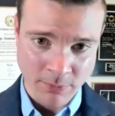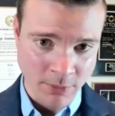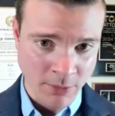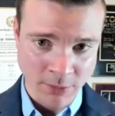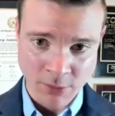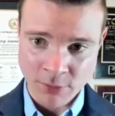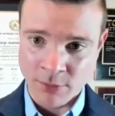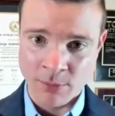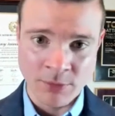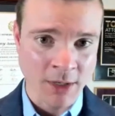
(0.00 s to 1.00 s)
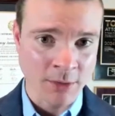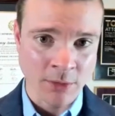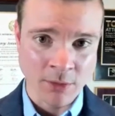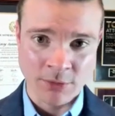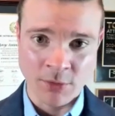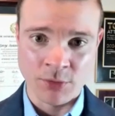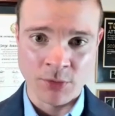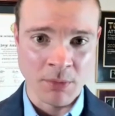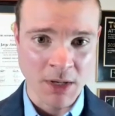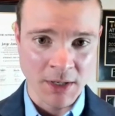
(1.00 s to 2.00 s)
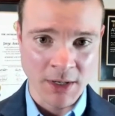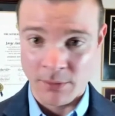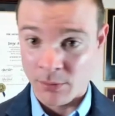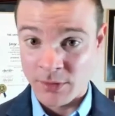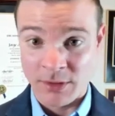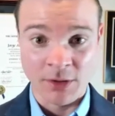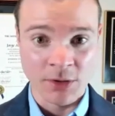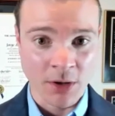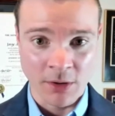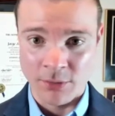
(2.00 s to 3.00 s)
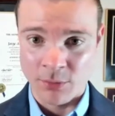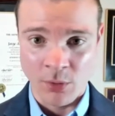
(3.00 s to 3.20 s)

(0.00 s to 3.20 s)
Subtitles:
YouTube channel, our social media, or they can call us.